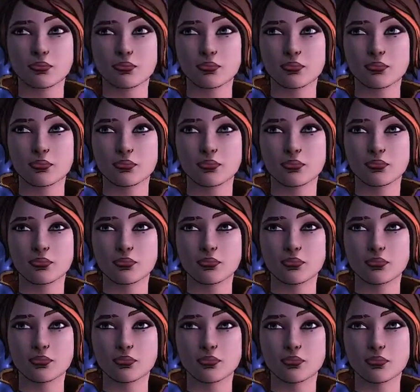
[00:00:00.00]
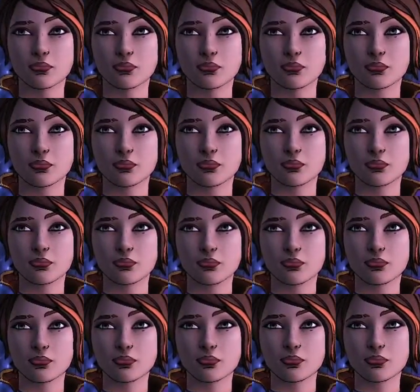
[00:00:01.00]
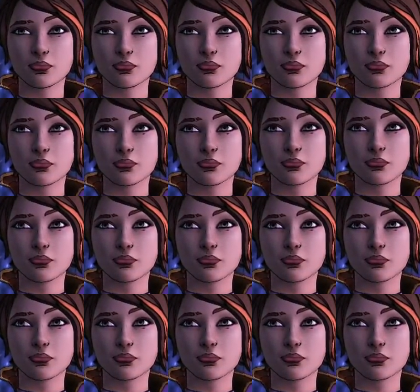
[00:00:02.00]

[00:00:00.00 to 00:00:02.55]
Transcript: [no speech]